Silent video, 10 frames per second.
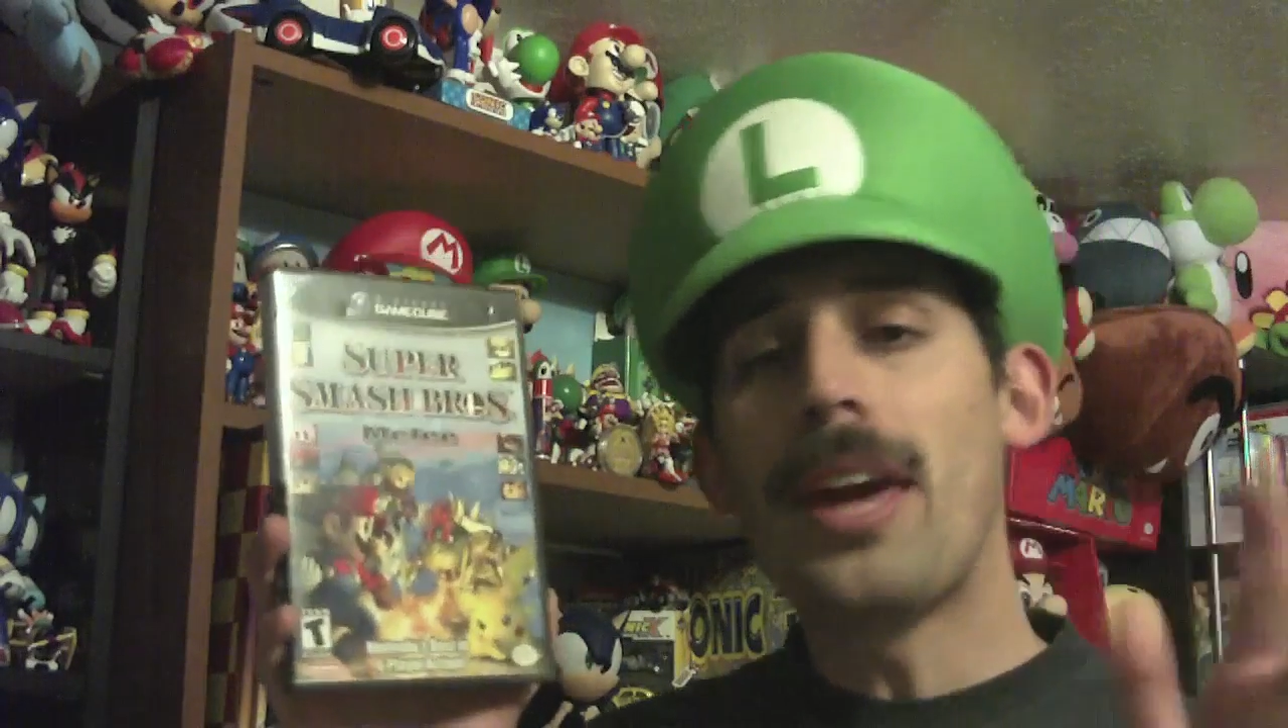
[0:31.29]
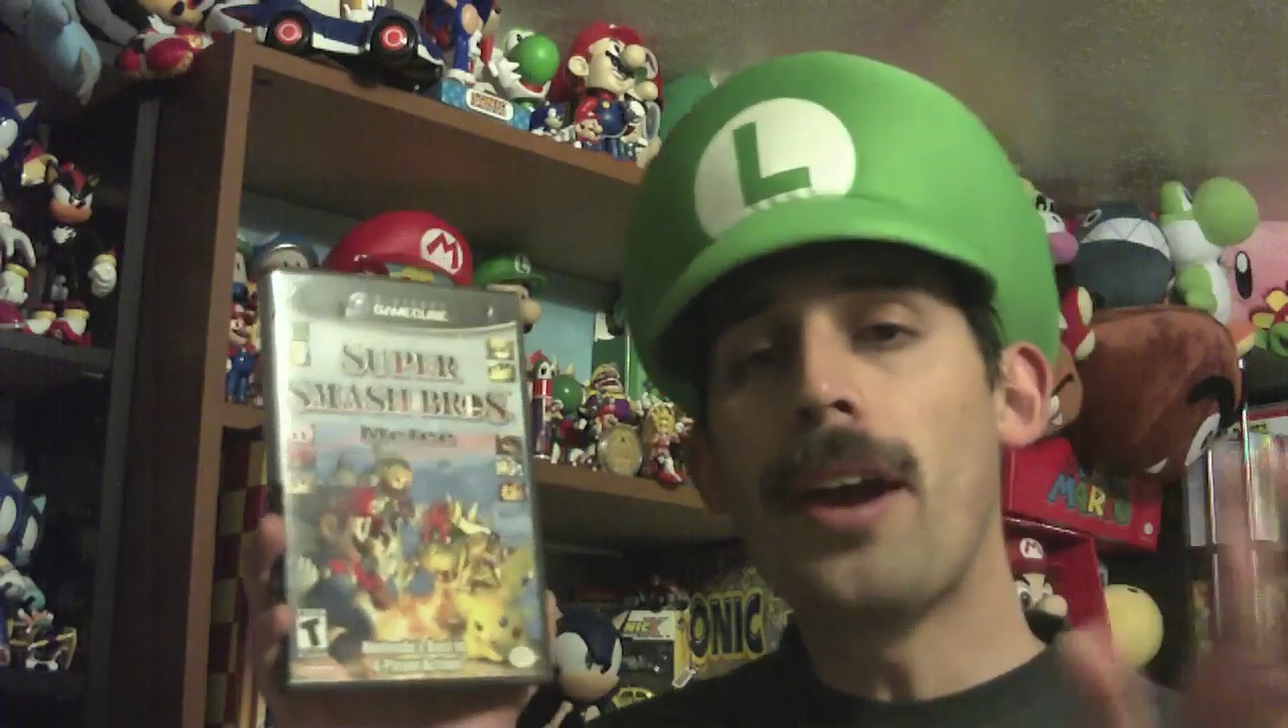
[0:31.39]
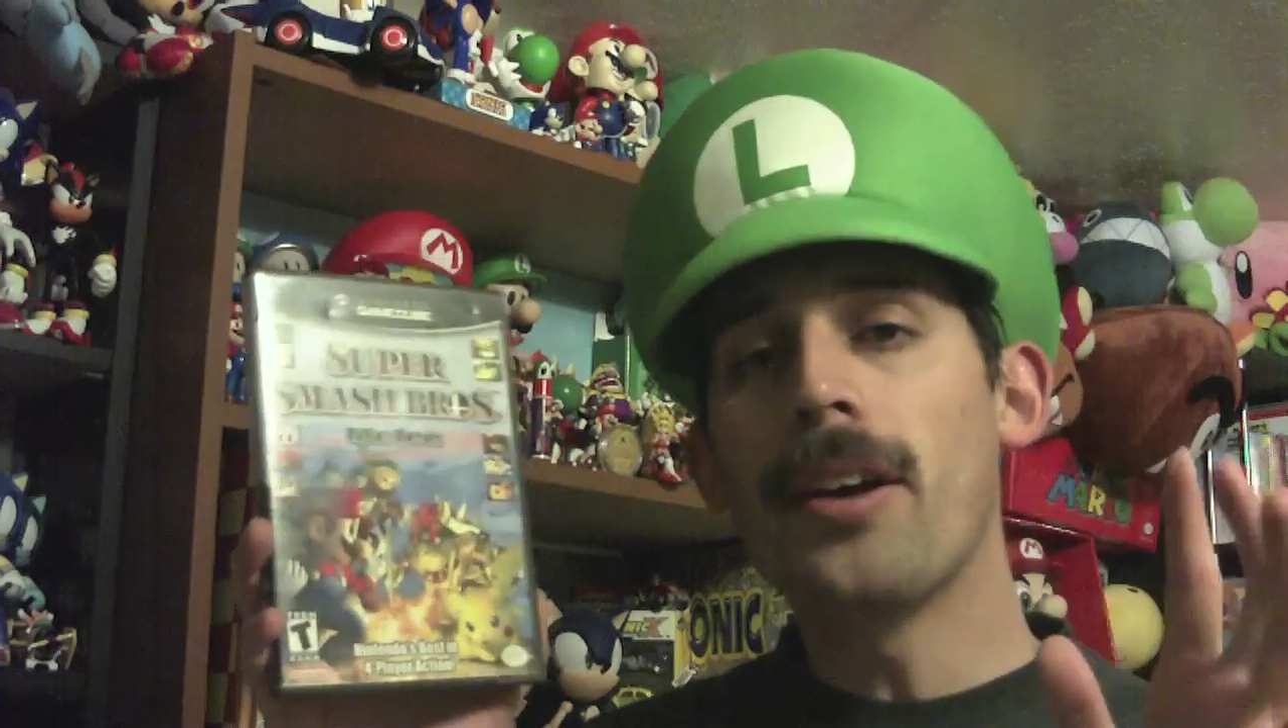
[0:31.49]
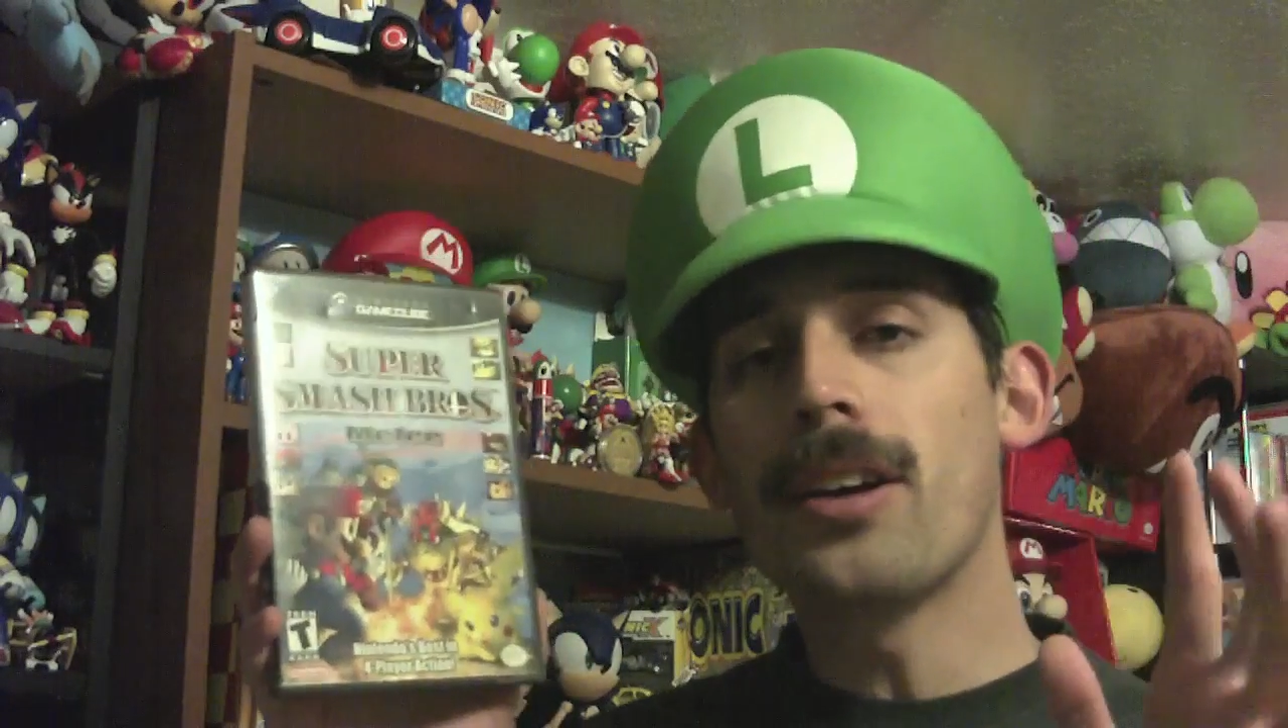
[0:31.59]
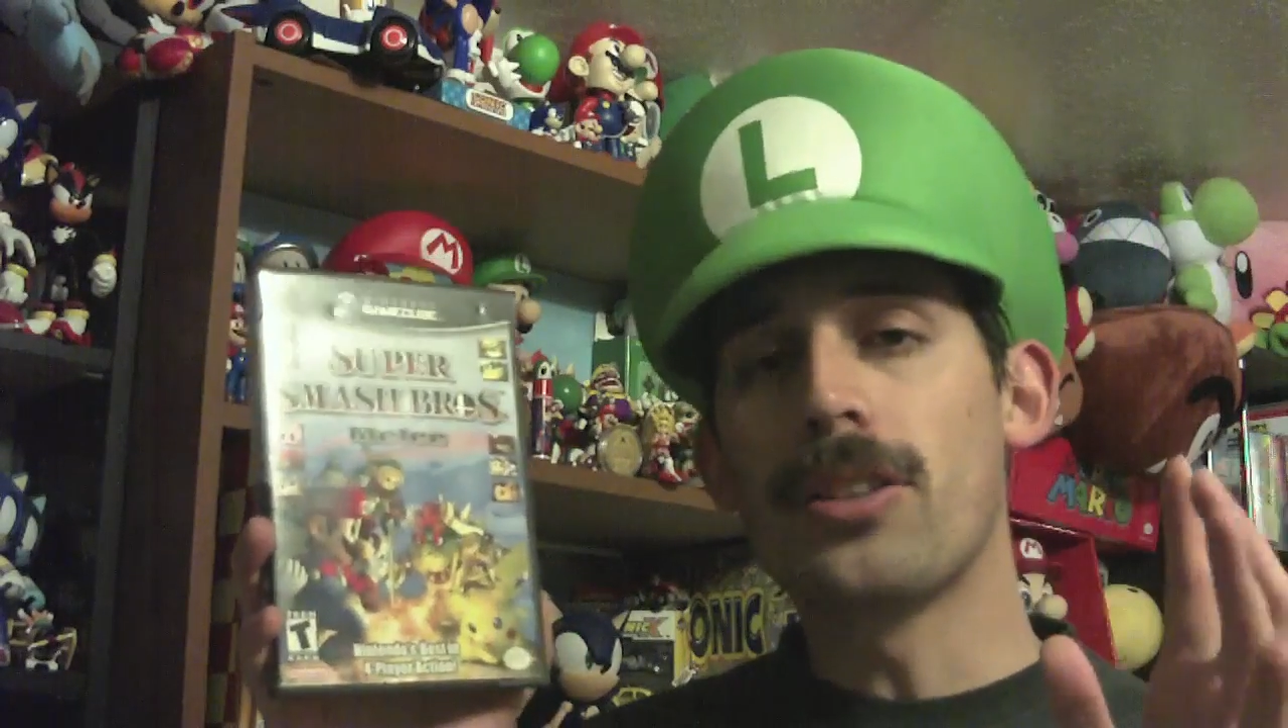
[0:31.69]

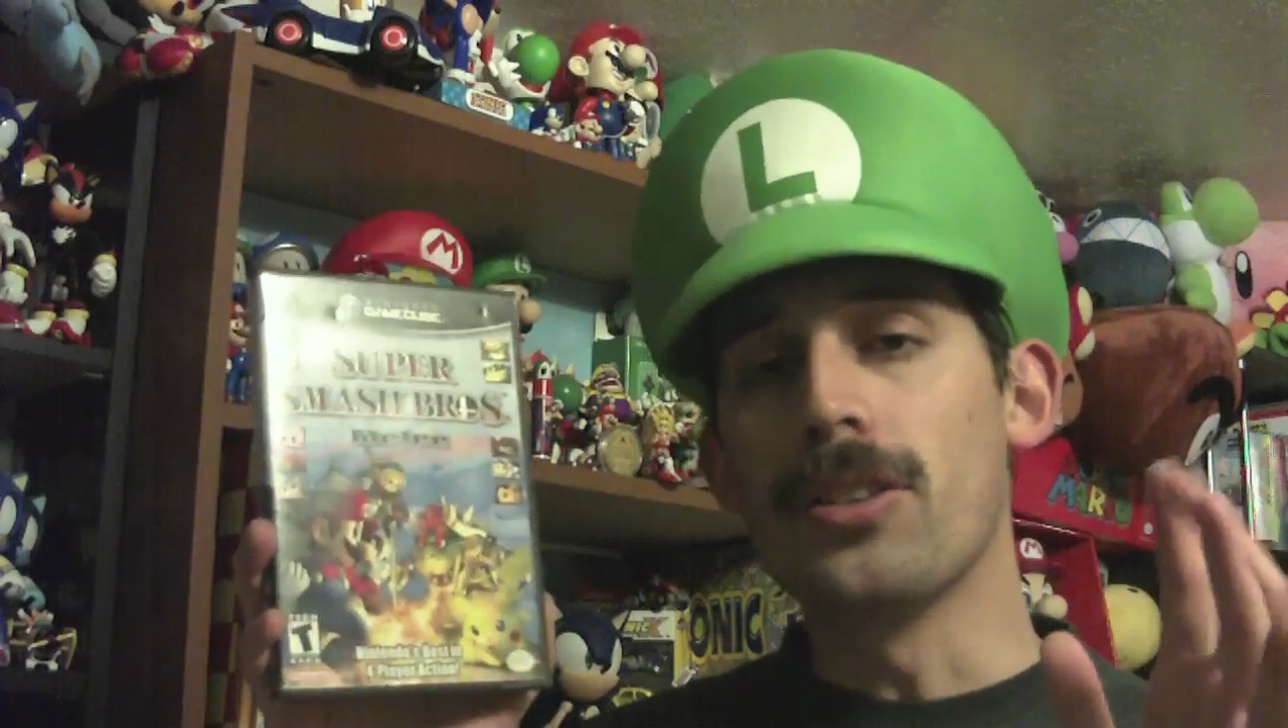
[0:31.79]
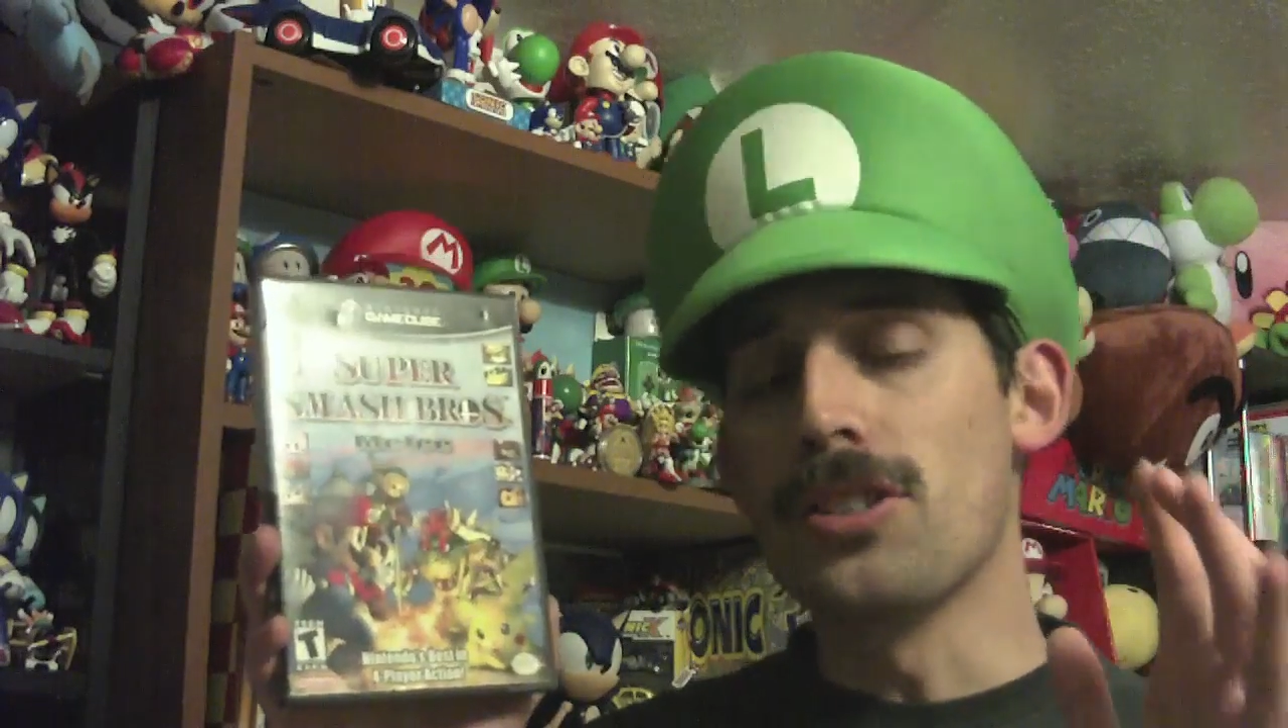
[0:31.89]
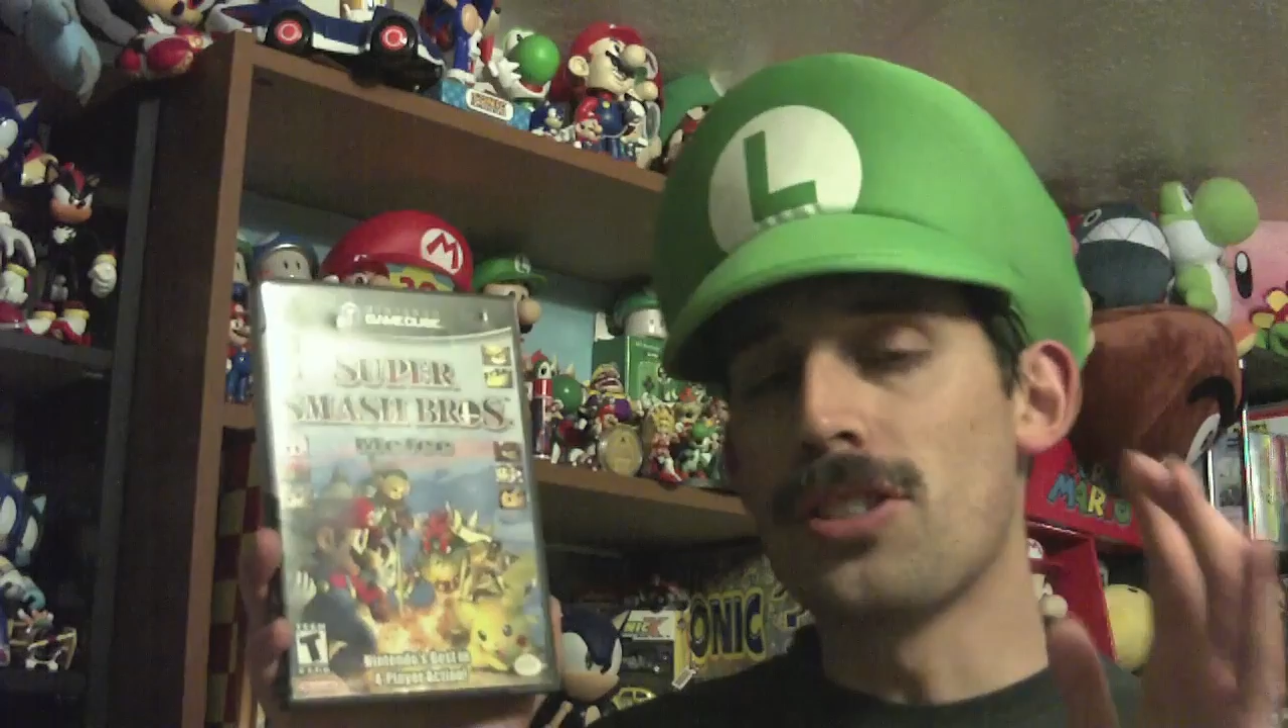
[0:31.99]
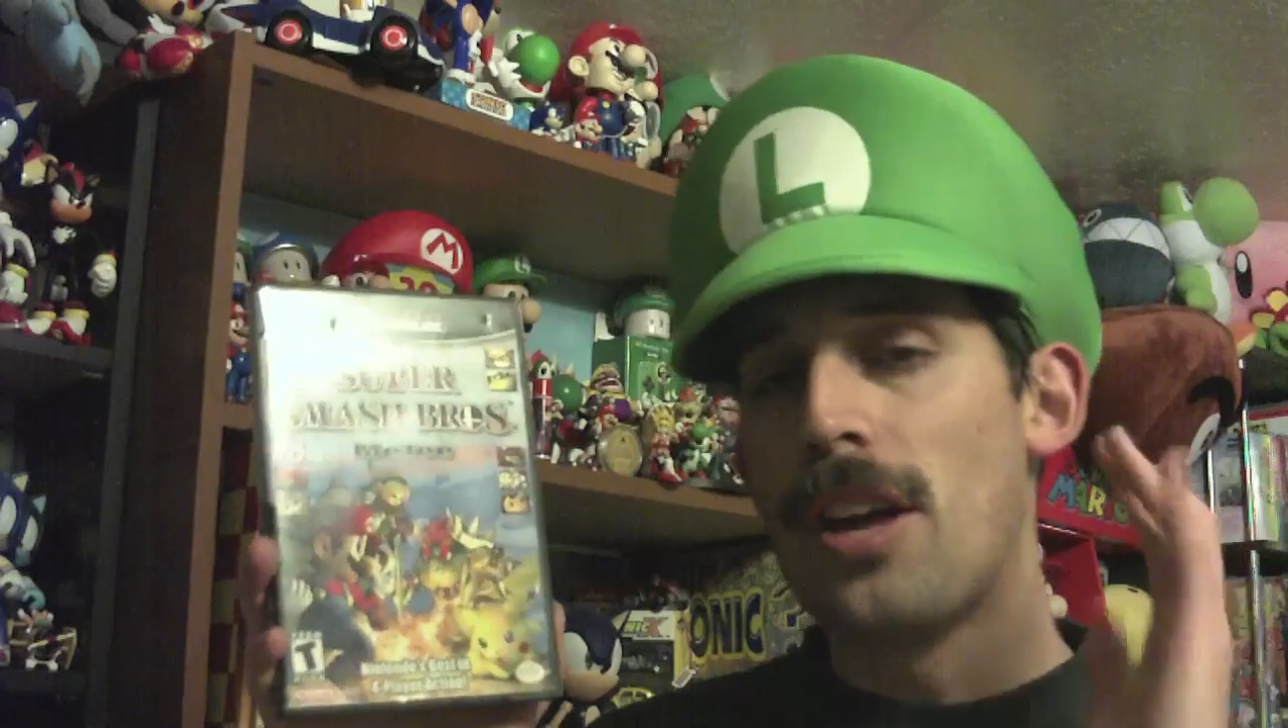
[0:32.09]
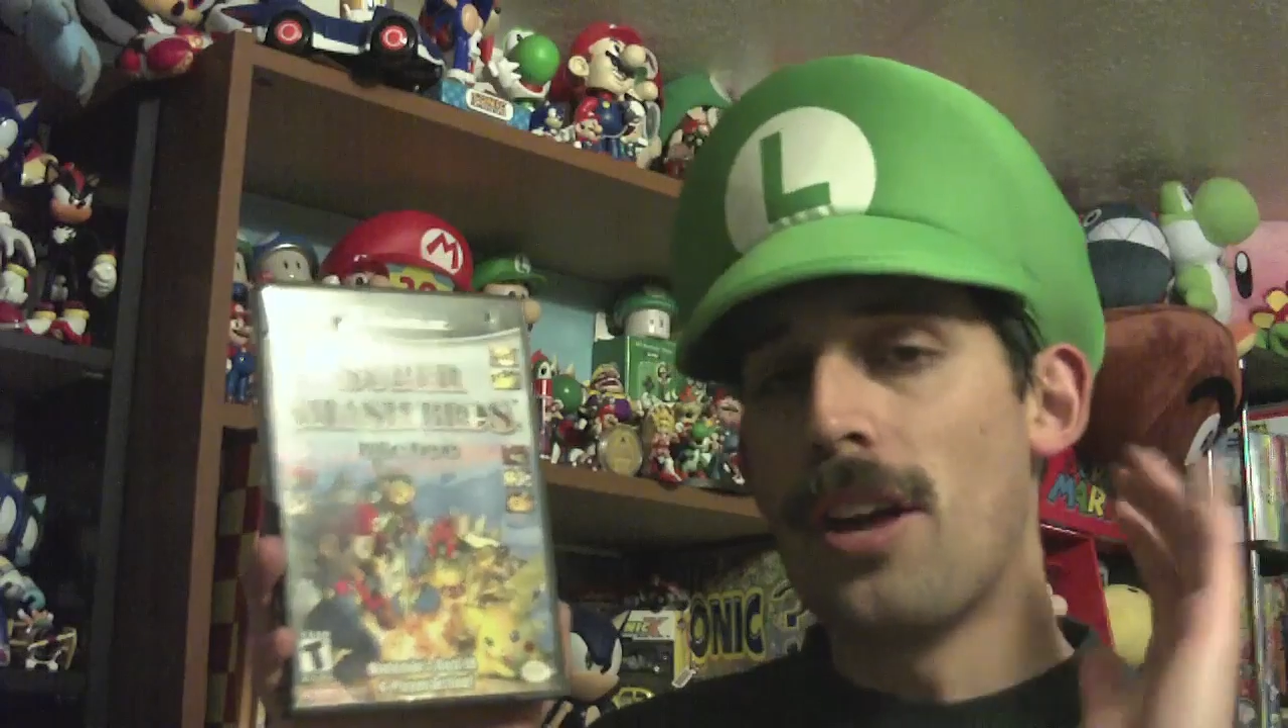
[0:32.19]

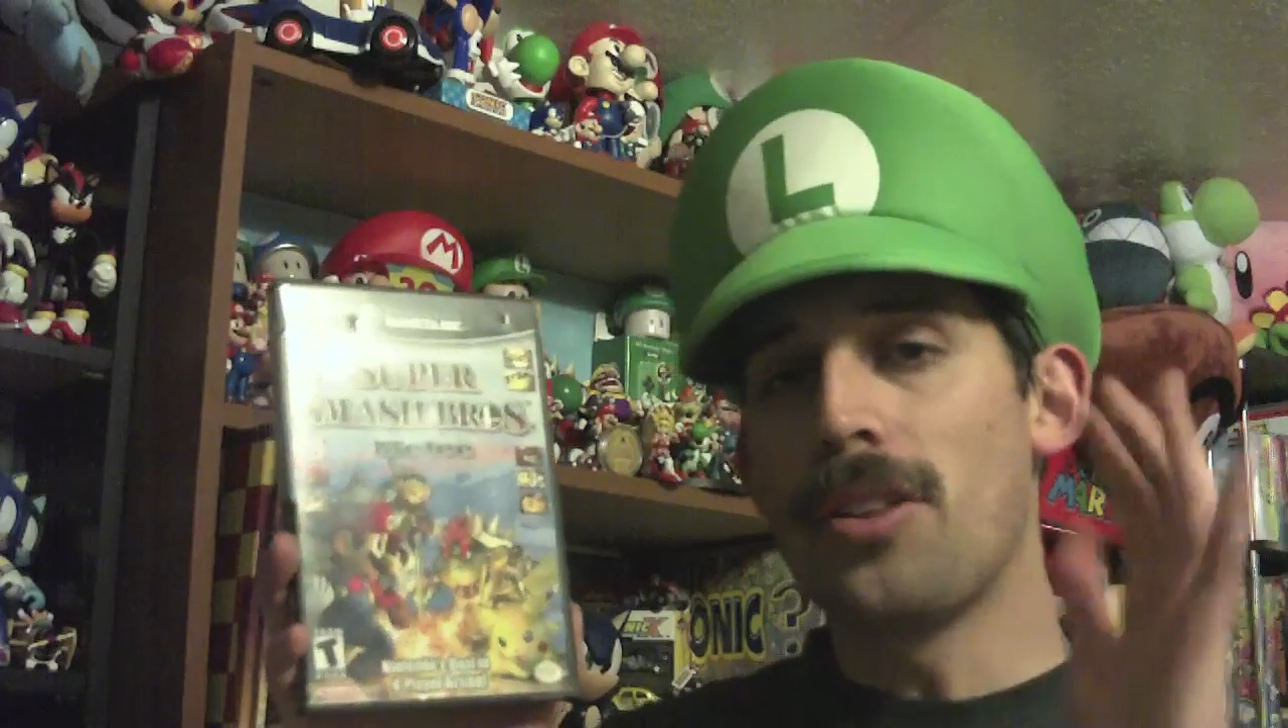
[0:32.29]
characters,